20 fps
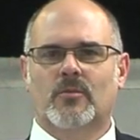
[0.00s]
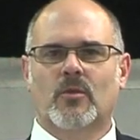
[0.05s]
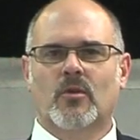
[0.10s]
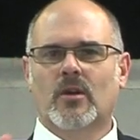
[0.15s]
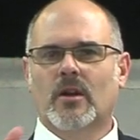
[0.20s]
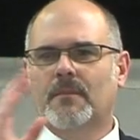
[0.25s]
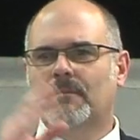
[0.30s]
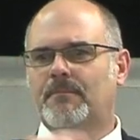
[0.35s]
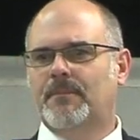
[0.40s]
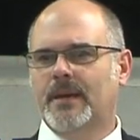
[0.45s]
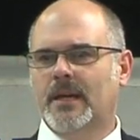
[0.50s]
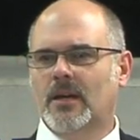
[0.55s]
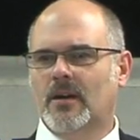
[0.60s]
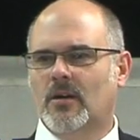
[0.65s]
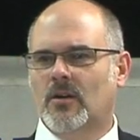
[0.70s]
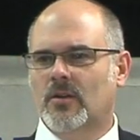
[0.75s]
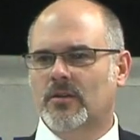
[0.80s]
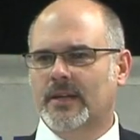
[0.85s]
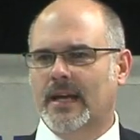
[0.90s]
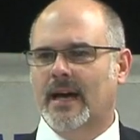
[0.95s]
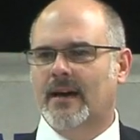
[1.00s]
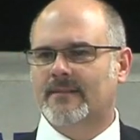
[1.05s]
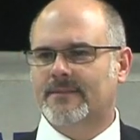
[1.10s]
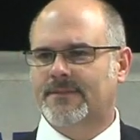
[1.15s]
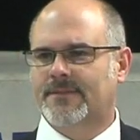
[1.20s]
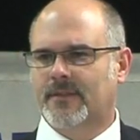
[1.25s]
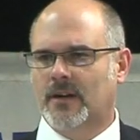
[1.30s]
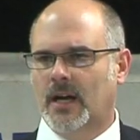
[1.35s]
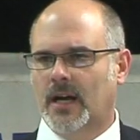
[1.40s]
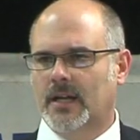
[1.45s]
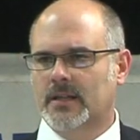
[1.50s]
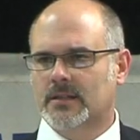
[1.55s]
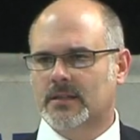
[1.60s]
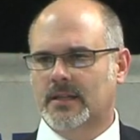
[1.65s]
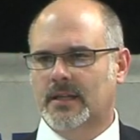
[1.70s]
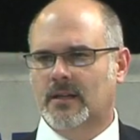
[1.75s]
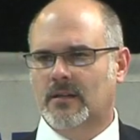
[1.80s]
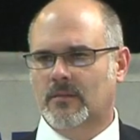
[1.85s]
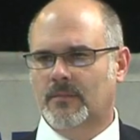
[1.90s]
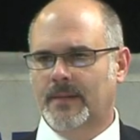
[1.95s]
We're going to build out front
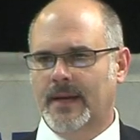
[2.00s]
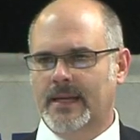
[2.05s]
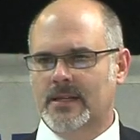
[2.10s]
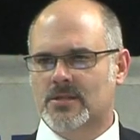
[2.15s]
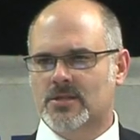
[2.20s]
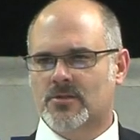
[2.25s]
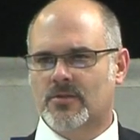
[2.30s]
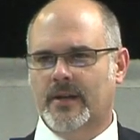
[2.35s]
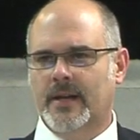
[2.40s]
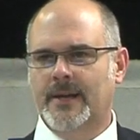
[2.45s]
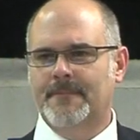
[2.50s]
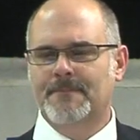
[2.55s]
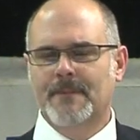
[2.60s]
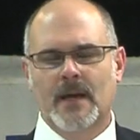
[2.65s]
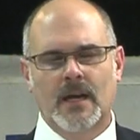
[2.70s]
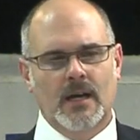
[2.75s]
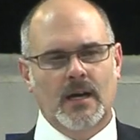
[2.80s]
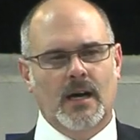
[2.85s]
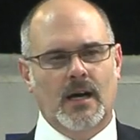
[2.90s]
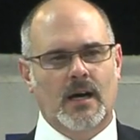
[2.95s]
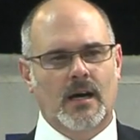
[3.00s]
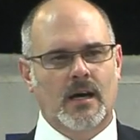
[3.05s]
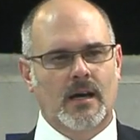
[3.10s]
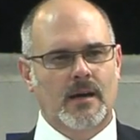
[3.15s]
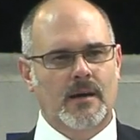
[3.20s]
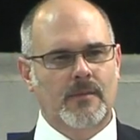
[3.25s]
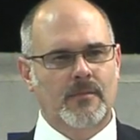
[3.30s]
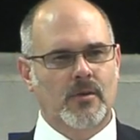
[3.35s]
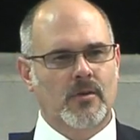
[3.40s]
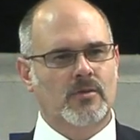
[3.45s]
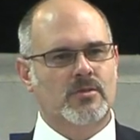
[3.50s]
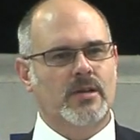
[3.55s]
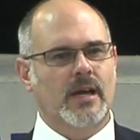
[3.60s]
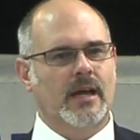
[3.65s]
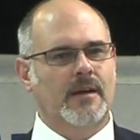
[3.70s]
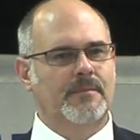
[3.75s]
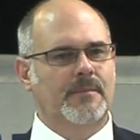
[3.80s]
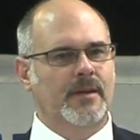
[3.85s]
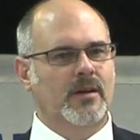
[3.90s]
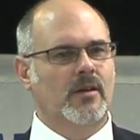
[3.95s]
on Main Street. We're going to try
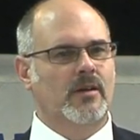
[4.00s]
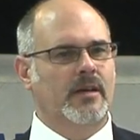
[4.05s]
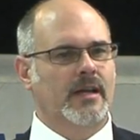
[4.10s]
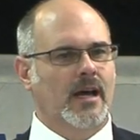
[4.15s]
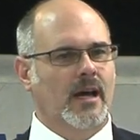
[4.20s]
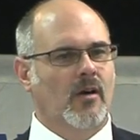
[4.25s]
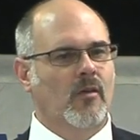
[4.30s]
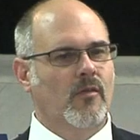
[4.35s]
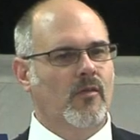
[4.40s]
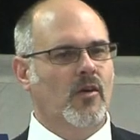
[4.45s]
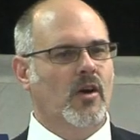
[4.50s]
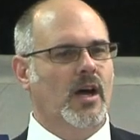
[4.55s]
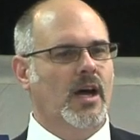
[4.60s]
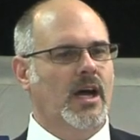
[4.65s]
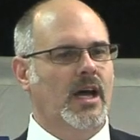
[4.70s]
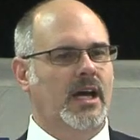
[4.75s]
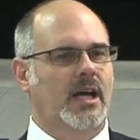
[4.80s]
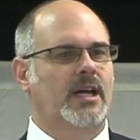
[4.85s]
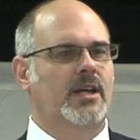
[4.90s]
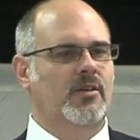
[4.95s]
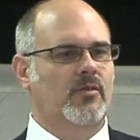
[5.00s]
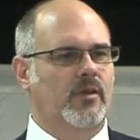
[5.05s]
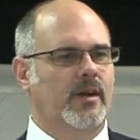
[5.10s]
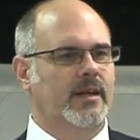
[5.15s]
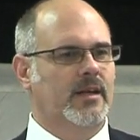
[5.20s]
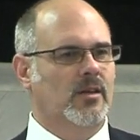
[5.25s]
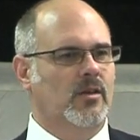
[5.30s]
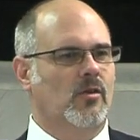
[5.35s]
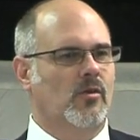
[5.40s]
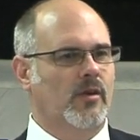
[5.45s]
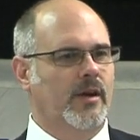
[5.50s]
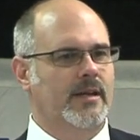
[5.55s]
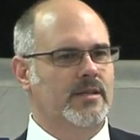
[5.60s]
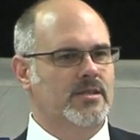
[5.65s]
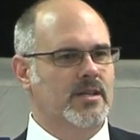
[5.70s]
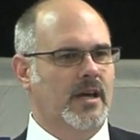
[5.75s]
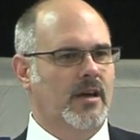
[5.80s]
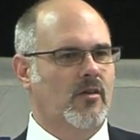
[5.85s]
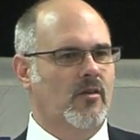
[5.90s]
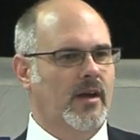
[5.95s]
to build over 100 chlorine
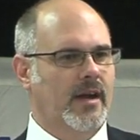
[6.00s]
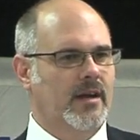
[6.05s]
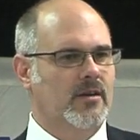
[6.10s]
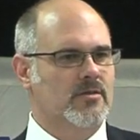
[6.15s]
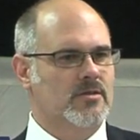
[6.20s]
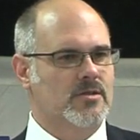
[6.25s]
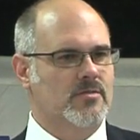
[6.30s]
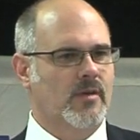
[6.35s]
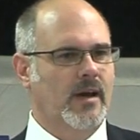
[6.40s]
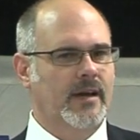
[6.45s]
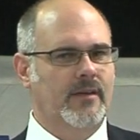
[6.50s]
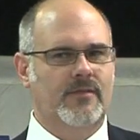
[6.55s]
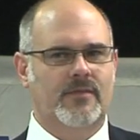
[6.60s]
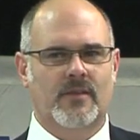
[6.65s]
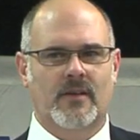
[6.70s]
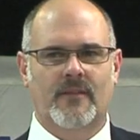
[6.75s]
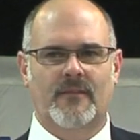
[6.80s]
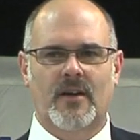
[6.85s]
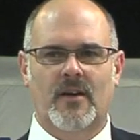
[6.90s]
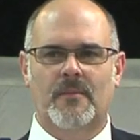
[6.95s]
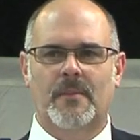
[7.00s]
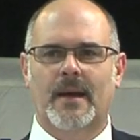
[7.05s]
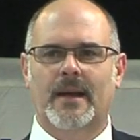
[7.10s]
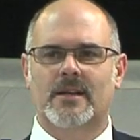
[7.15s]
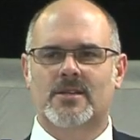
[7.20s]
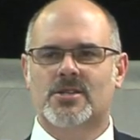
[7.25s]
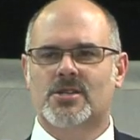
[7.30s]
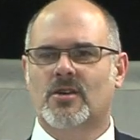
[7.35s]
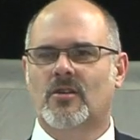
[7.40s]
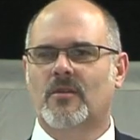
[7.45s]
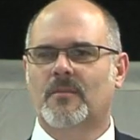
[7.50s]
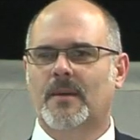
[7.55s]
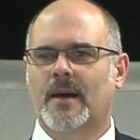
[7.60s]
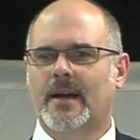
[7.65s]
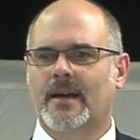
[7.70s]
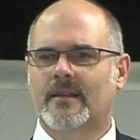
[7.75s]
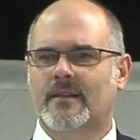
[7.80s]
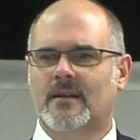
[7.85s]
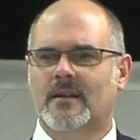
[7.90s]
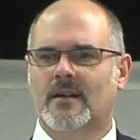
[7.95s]
generators right in front of everybody to show
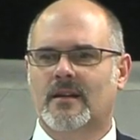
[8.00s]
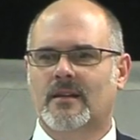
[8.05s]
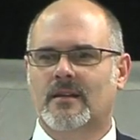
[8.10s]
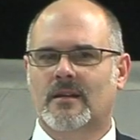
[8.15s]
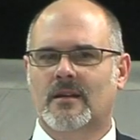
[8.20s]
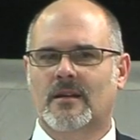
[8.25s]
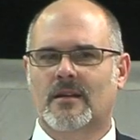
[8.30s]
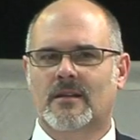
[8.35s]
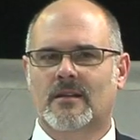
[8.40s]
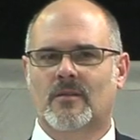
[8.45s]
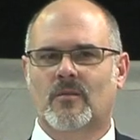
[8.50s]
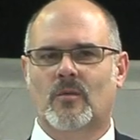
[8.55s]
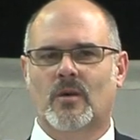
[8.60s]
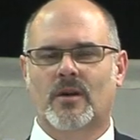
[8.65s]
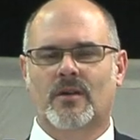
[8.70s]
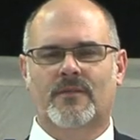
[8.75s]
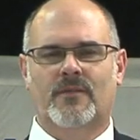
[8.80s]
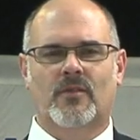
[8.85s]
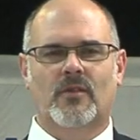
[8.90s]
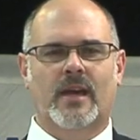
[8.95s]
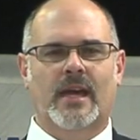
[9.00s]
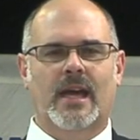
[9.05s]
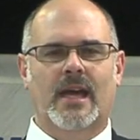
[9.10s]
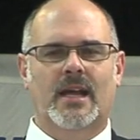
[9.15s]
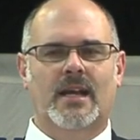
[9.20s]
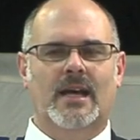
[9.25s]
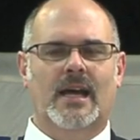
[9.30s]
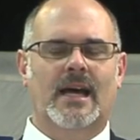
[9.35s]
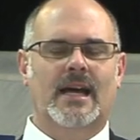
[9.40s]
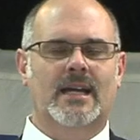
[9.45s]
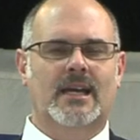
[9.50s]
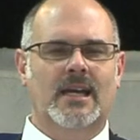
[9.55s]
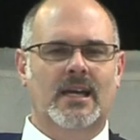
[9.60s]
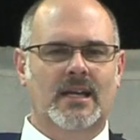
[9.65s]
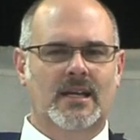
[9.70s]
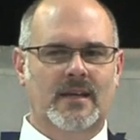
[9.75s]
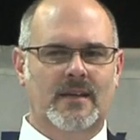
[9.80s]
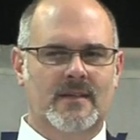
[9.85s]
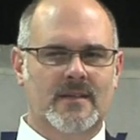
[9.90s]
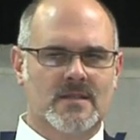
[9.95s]
everybody the wonderful eye
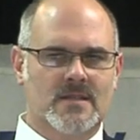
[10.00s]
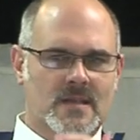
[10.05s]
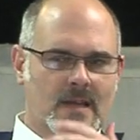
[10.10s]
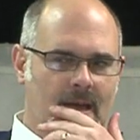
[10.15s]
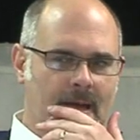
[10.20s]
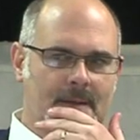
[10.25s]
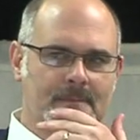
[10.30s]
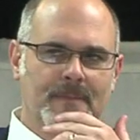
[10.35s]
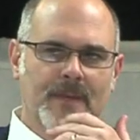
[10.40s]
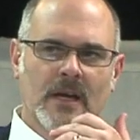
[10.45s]
candy of this thing.